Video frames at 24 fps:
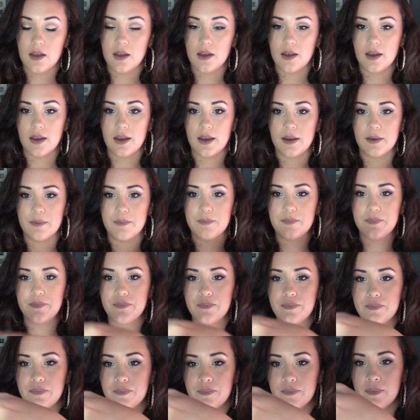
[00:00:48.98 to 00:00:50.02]
but
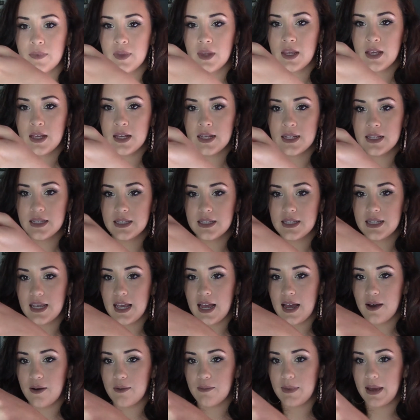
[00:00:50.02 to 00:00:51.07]
see
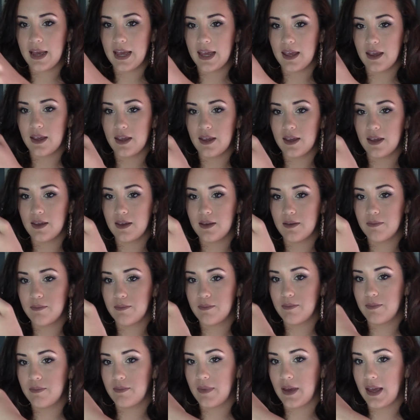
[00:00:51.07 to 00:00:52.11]
how my
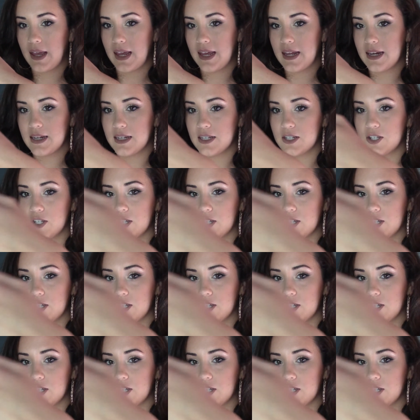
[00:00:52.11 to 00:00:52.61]
hand is